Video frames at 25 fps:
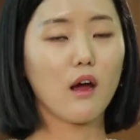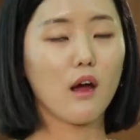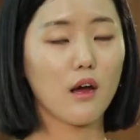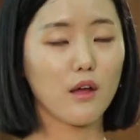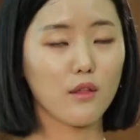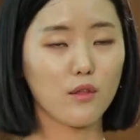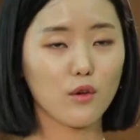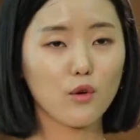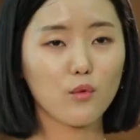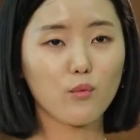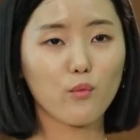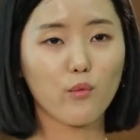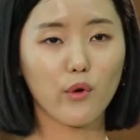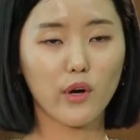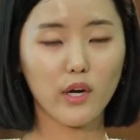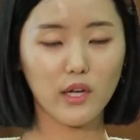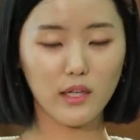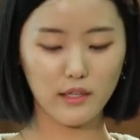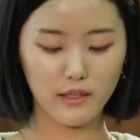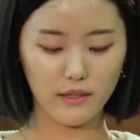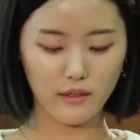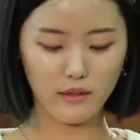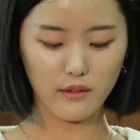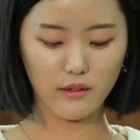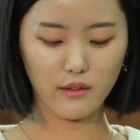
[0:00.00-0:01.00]
other
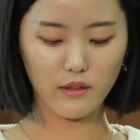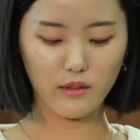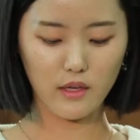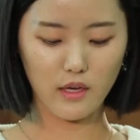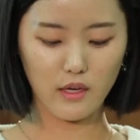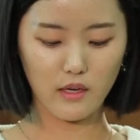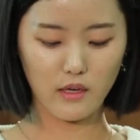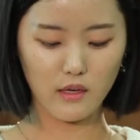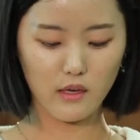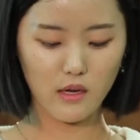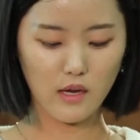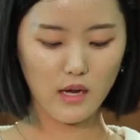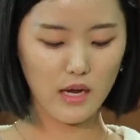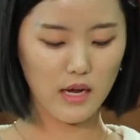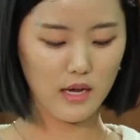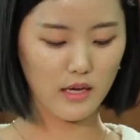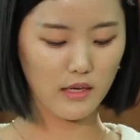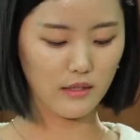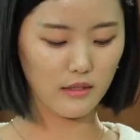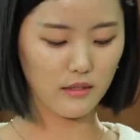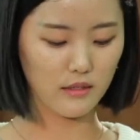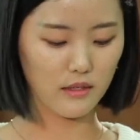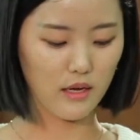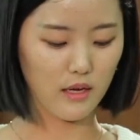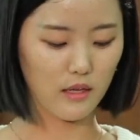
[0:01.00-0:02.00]
brilliant thing
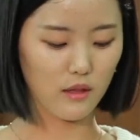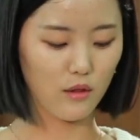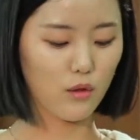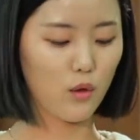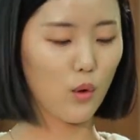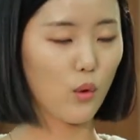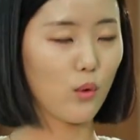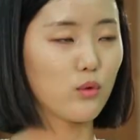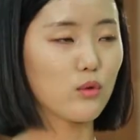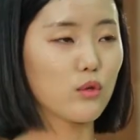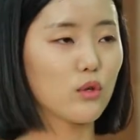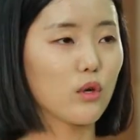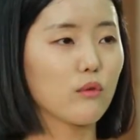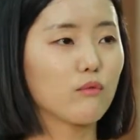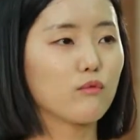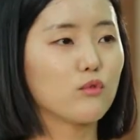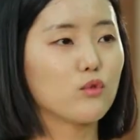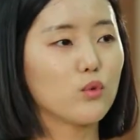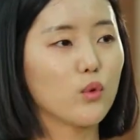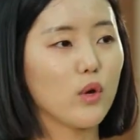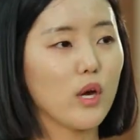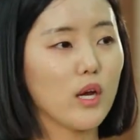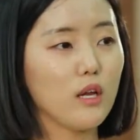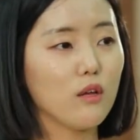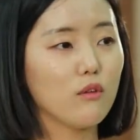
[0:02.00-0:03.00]
is that those of
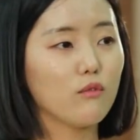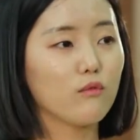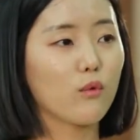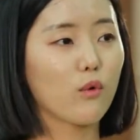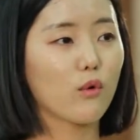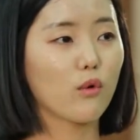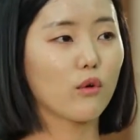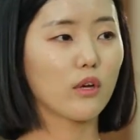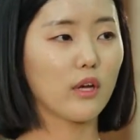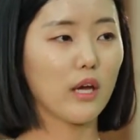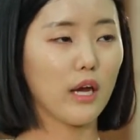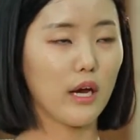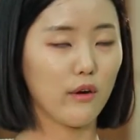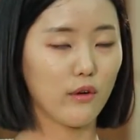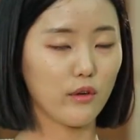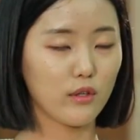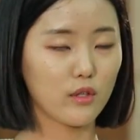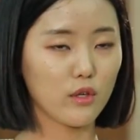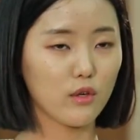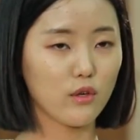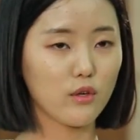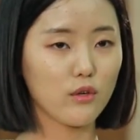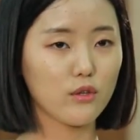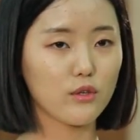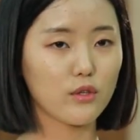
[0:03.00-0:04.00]
24
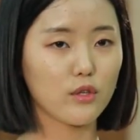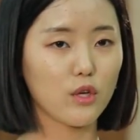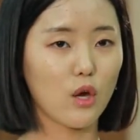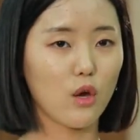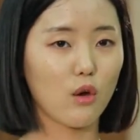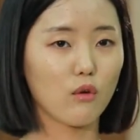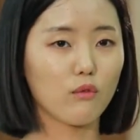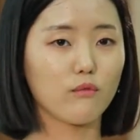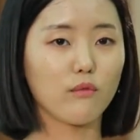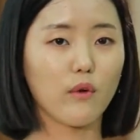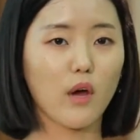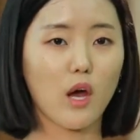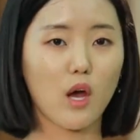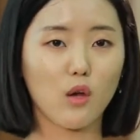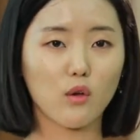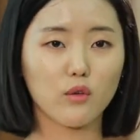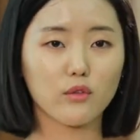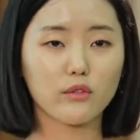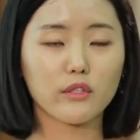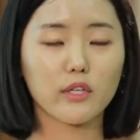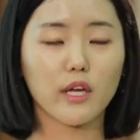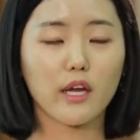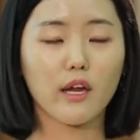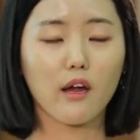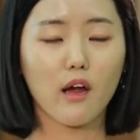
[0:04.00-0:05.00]
characters of
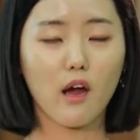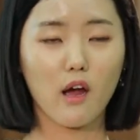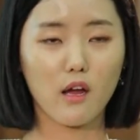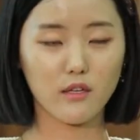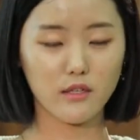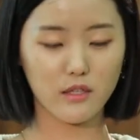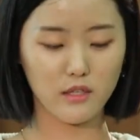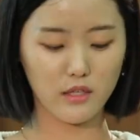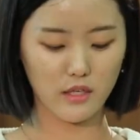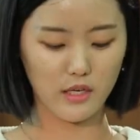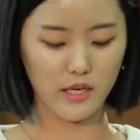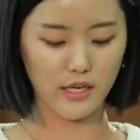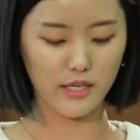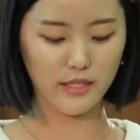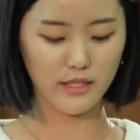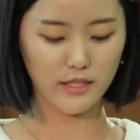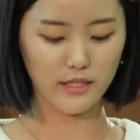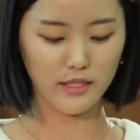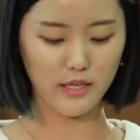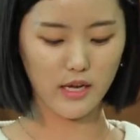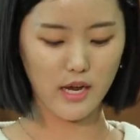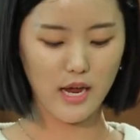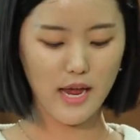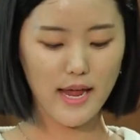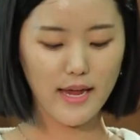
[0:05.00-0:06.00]
vowels and
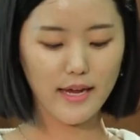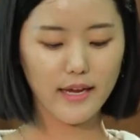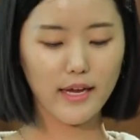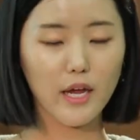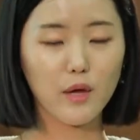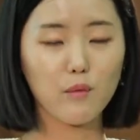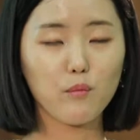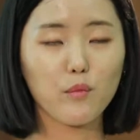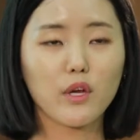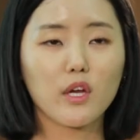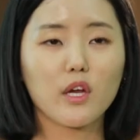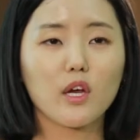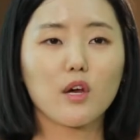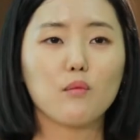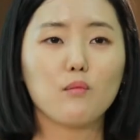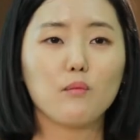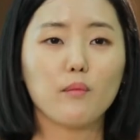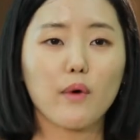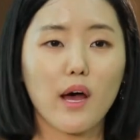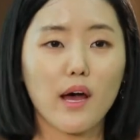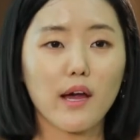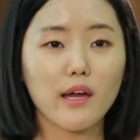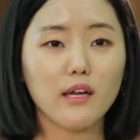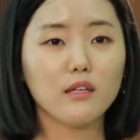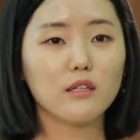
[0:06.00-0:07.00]
consonants can be
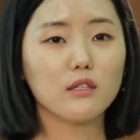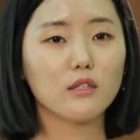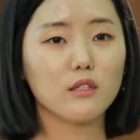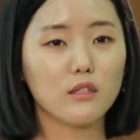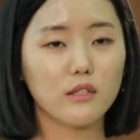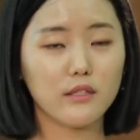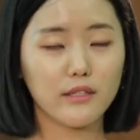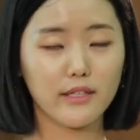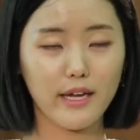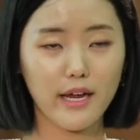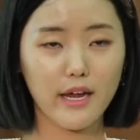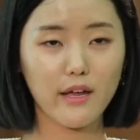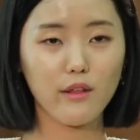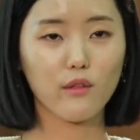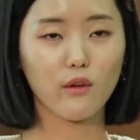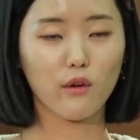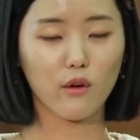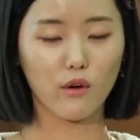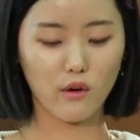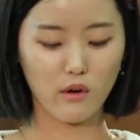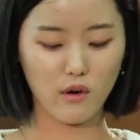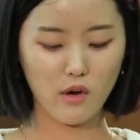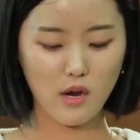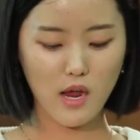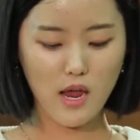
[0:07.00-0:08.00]
combined
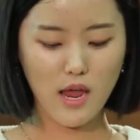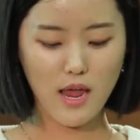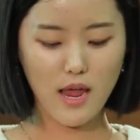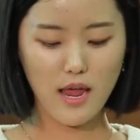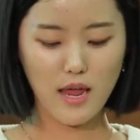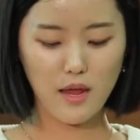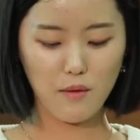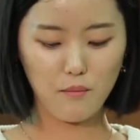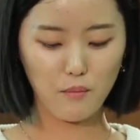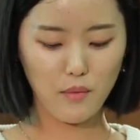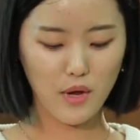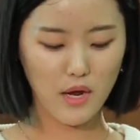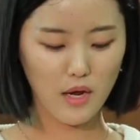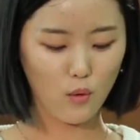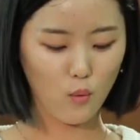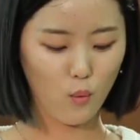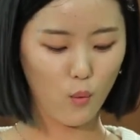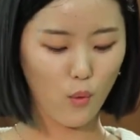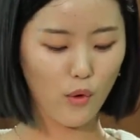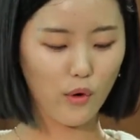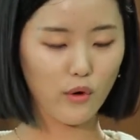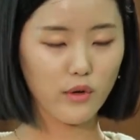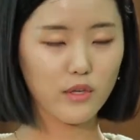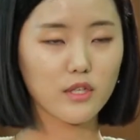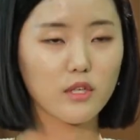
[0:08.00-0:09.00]
together and make
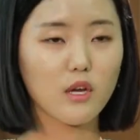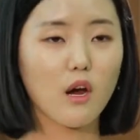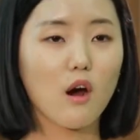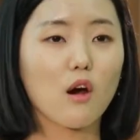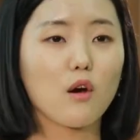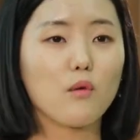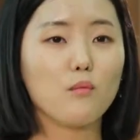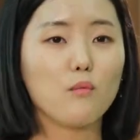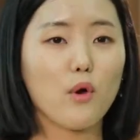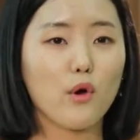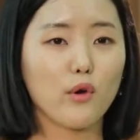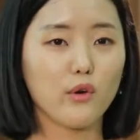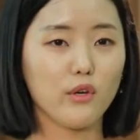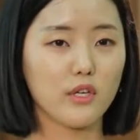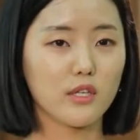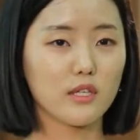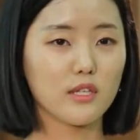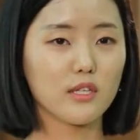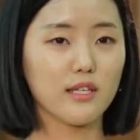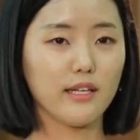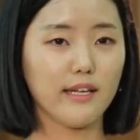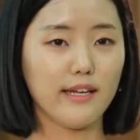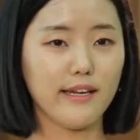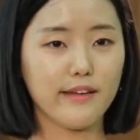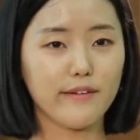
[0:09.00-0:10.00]
words
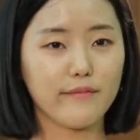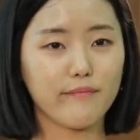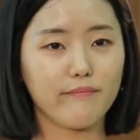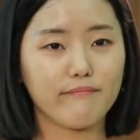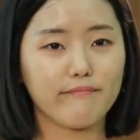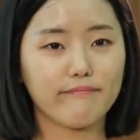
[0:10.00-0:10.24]
harmoniously.